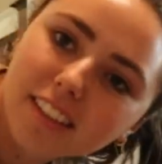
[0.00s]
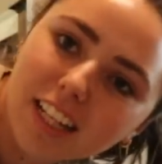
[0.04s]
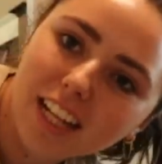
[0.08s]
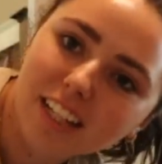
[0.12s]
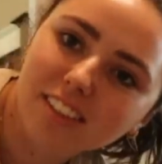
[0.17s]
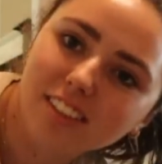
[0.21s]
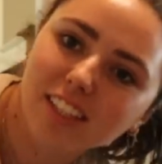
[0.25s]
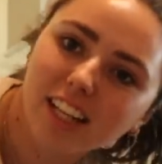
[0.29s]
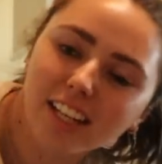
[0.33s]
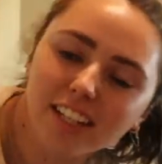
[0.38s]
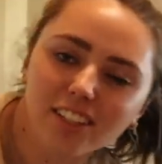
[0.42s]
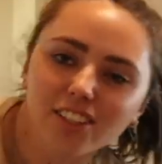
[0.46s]

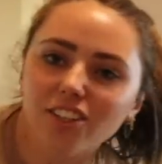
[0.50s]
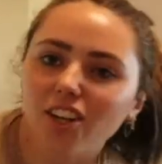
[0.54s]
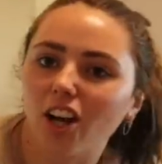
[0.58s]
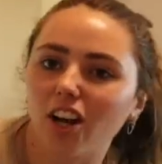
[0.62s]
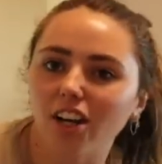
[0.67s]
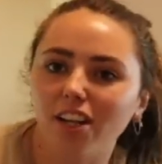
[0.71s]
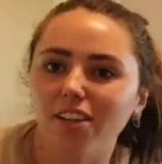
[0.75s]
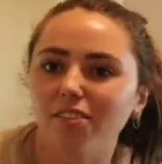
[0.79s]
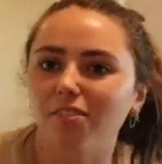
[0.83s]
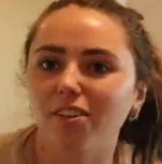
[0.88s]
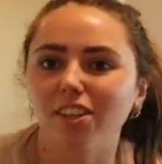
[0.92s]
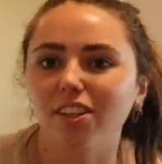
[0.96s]
That's like
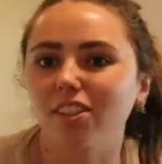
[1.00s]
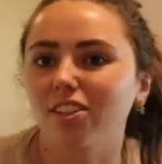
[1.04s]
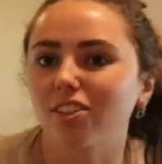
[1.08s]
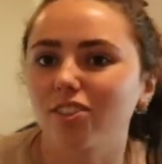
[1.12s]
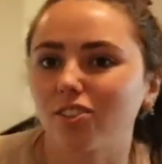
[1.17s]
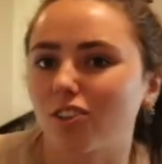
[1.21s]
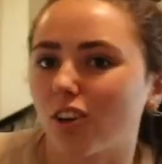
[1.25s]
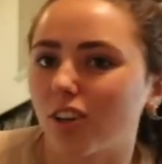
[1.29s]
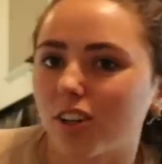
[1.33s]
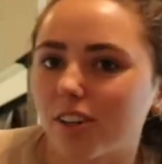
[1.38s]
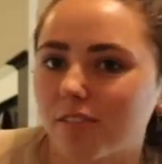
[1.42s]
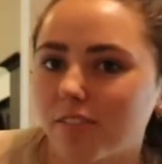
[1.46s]
not even the
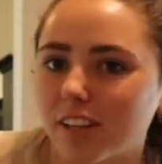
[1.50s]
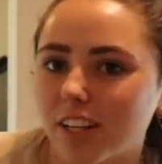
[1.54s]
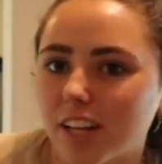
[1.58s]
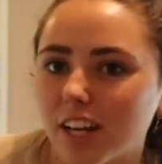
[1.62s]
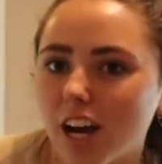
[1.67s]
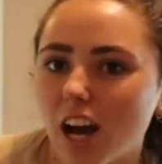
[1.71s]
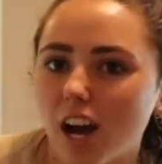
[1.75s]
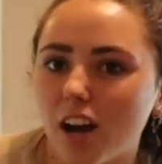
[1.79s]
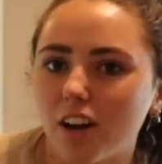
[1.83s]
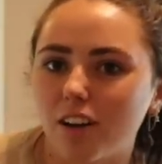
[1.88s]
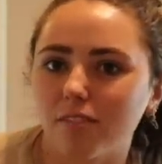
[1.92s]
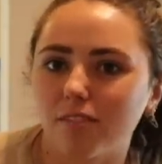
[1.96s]
start of
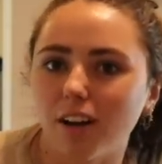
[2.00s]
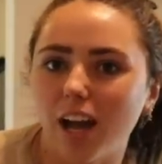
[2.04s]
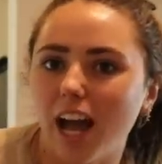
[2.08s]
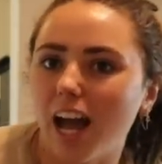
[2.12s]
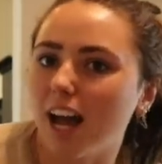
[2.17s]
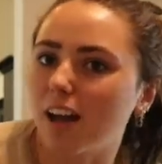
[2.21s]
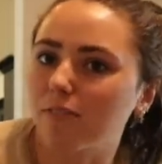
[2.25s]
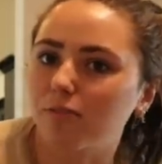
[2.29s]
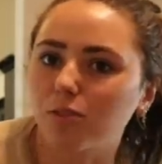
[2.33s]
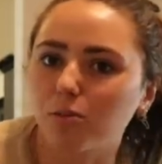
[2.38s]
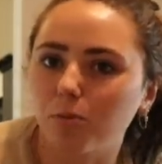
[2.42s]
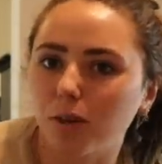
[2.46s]
it, of
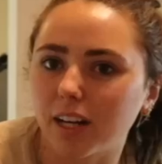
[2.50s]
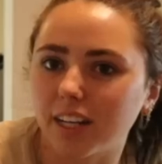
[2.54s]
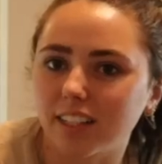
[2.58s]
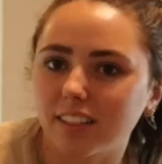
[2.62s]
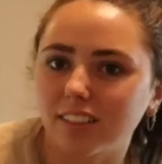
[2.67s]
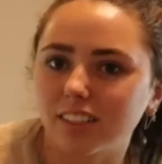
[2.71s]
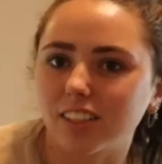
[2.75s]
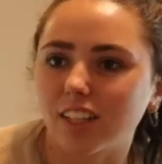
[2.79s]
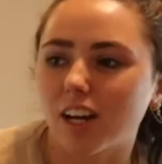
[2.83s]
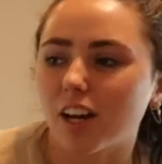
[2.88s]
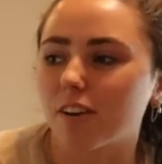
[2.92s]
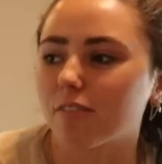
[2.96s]
half the wedding
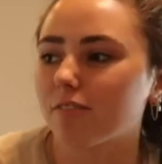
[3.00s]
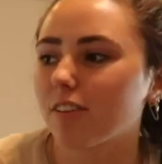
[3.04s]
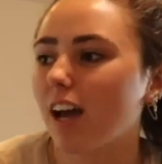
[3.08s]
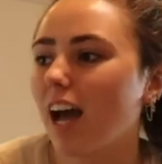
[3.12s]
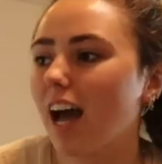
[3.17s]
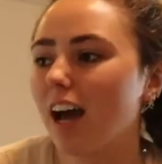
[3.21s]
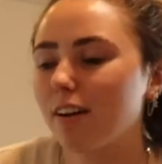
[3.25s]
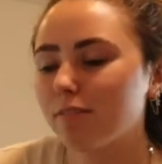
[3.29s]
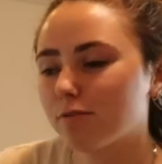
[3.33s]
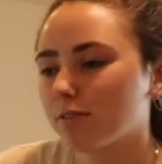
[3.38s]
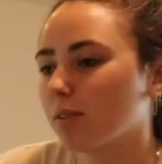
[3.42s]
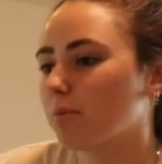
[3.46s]
stuff,
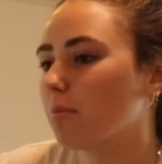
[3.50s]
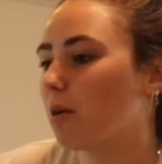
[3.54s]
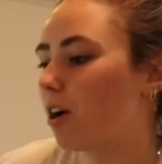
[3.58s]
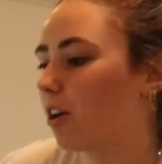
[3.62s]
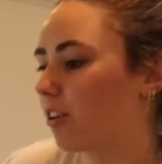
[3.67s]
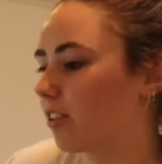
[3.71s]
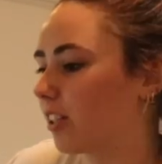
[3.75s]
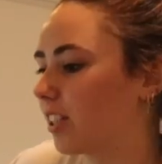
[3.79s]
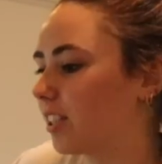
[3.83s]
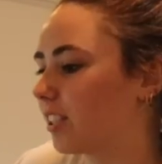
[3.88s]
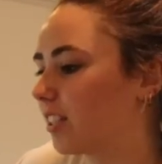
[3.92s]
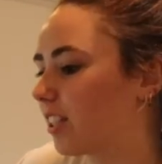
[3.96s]
half
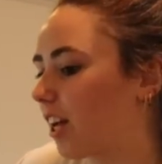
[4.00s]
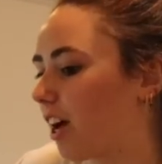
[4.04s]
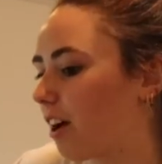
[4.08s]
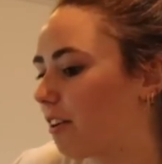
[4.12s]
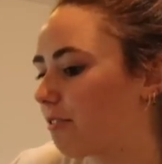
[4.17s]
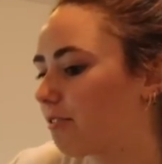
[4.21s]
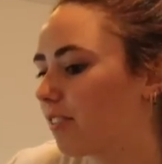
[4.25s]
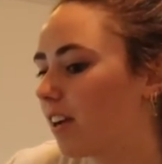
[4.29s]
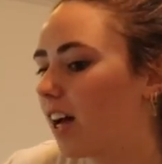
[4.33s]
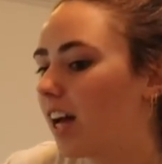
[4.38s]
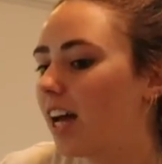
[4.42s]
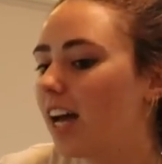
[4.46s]
remodeling stuff.